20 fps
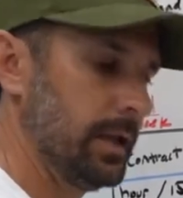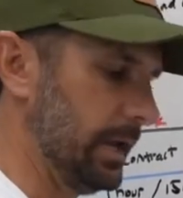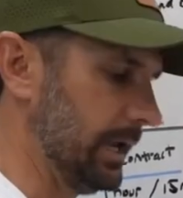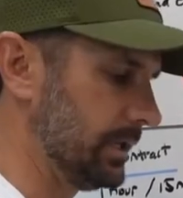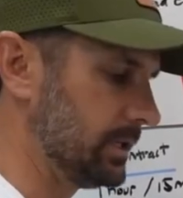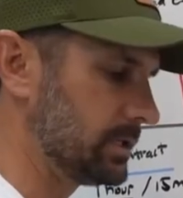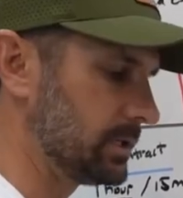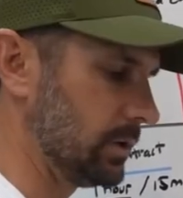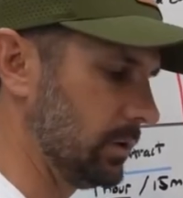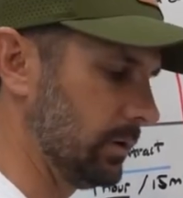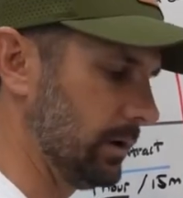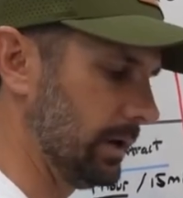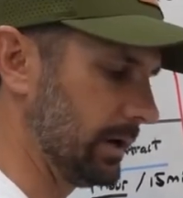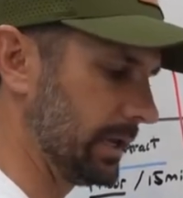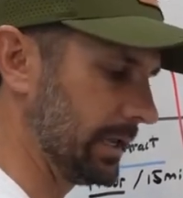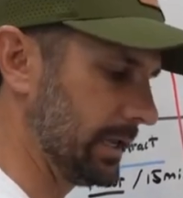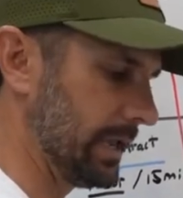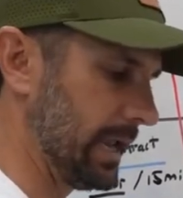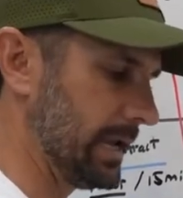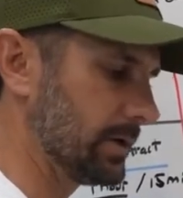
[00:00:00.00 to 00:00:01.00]
And so a
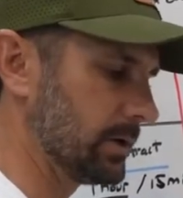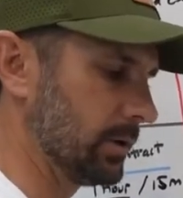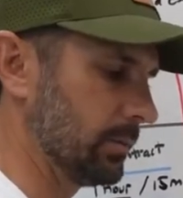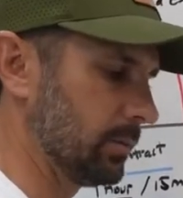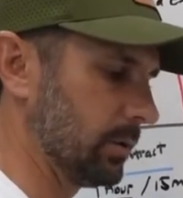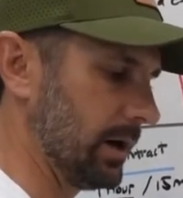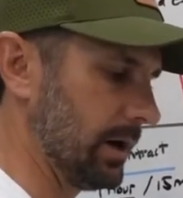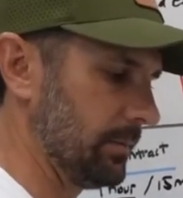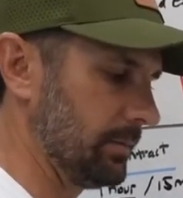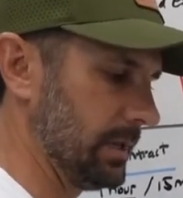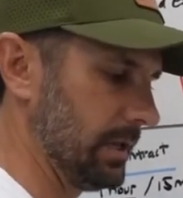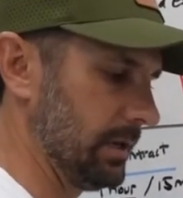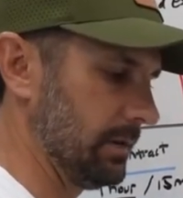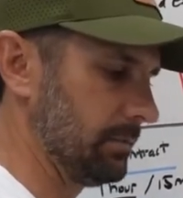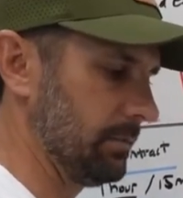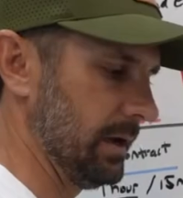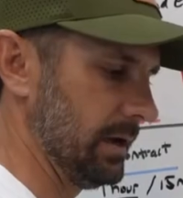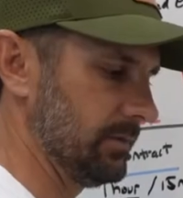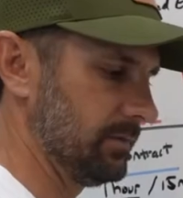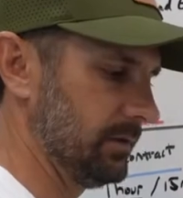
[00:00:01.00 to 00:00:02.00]
gator brought me
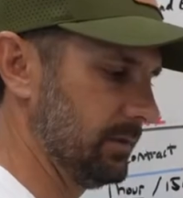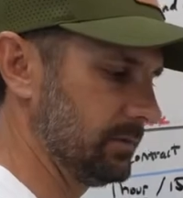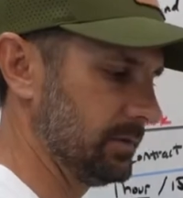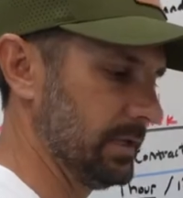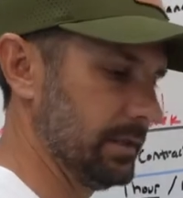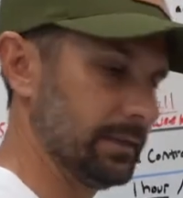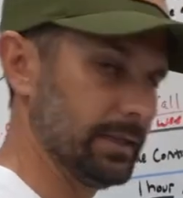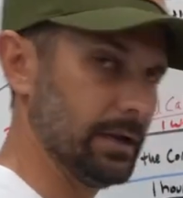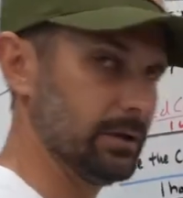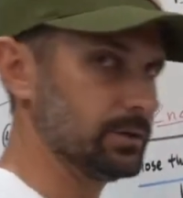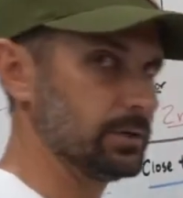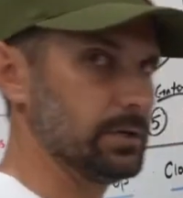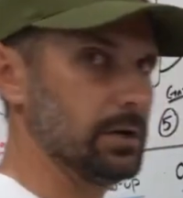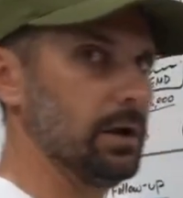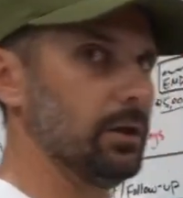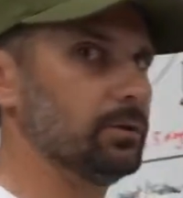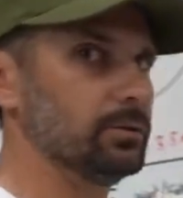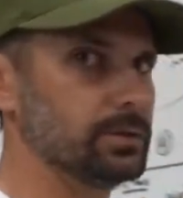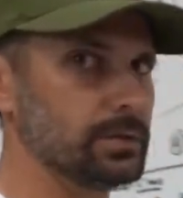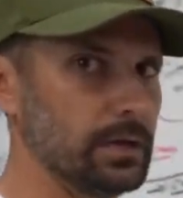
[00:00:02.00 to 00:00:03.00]
my
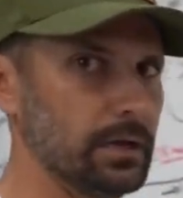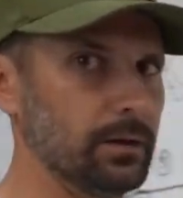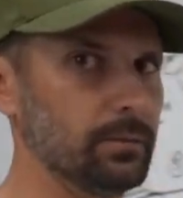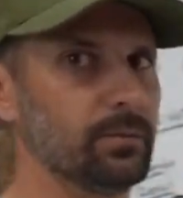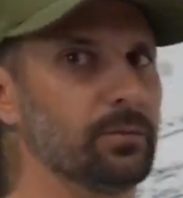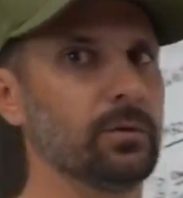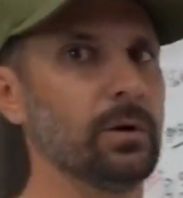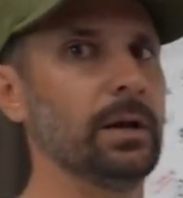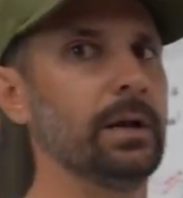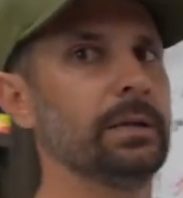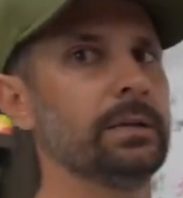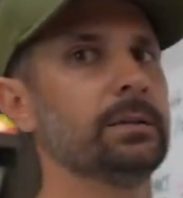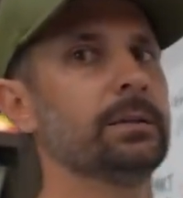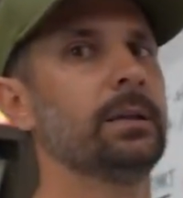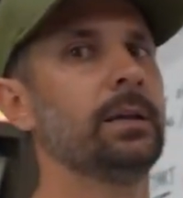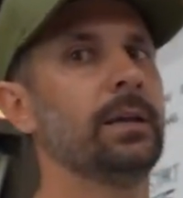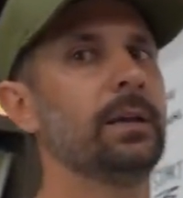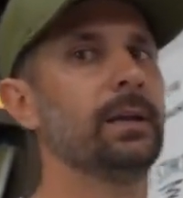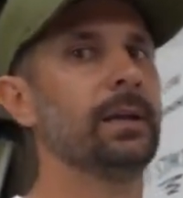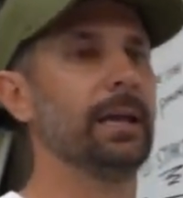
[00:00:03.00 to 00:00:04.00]
$15,000 up front,
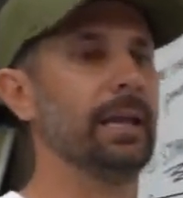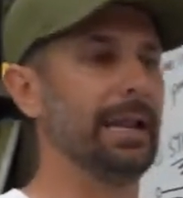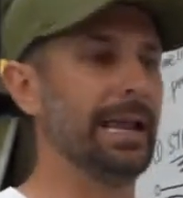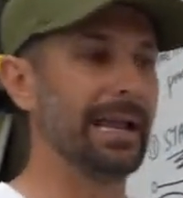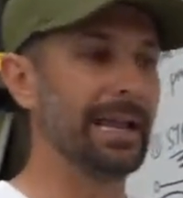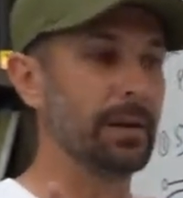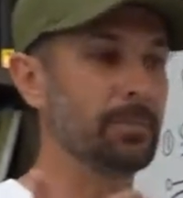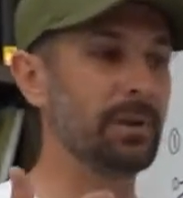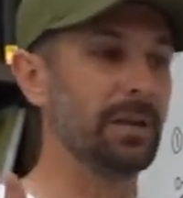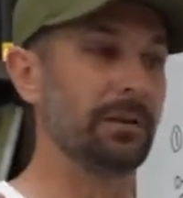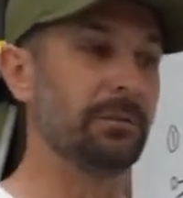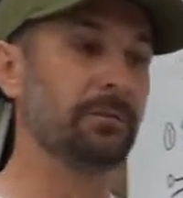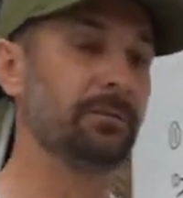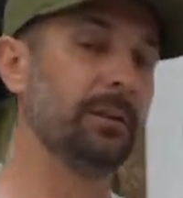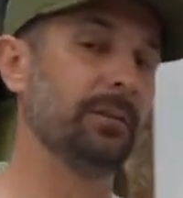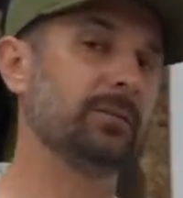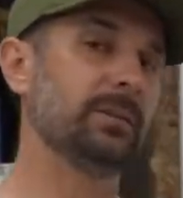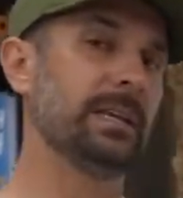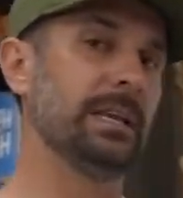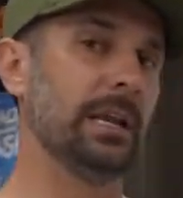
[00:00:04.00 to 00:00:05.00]
and I got paid
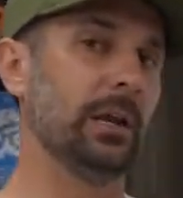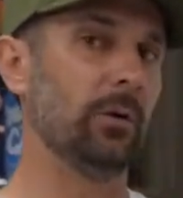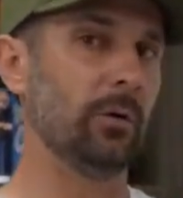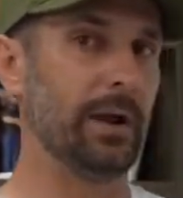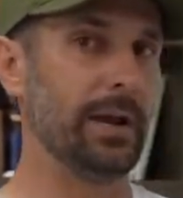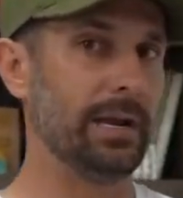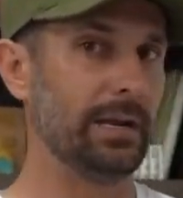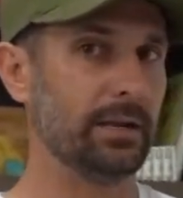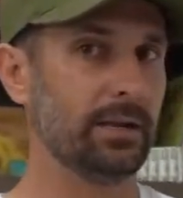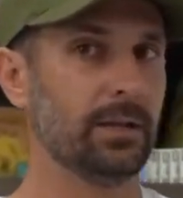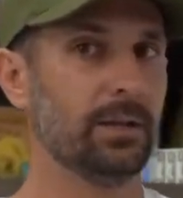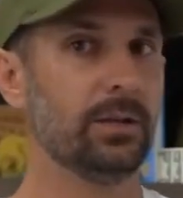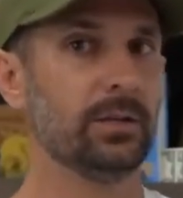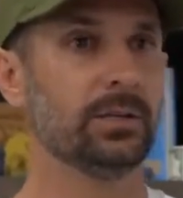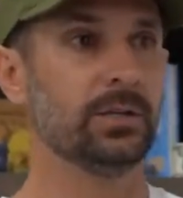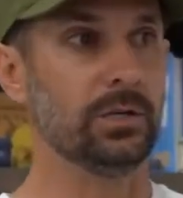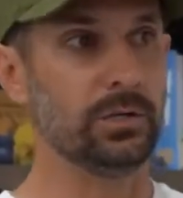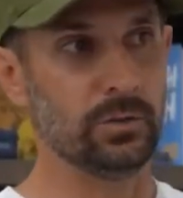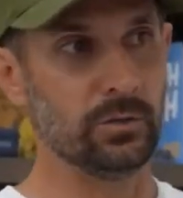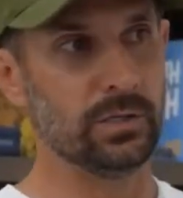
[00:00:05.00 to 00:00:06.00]
15 grand
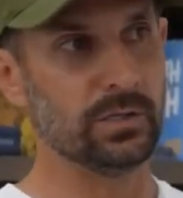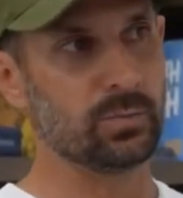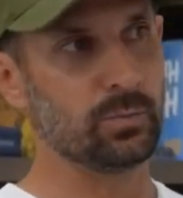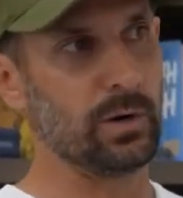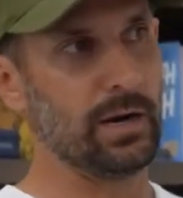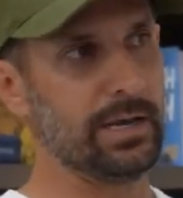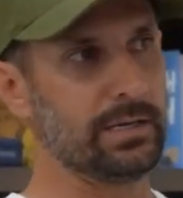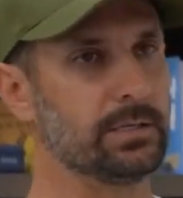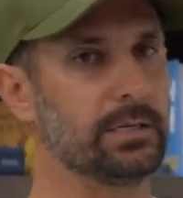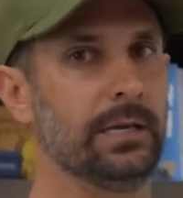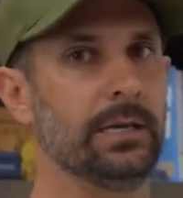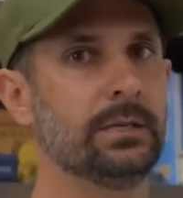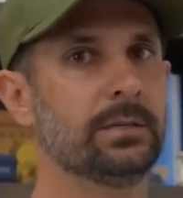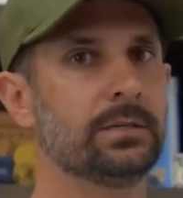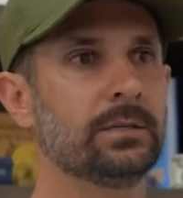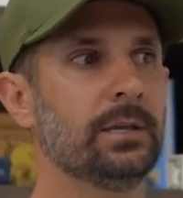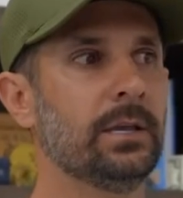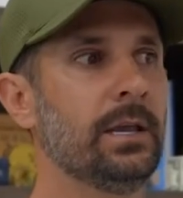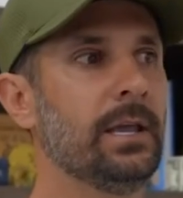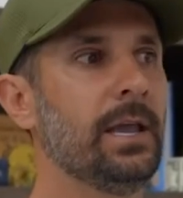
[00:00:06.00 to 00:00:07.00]
to do this
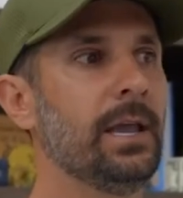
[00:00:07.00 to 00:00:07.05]
process.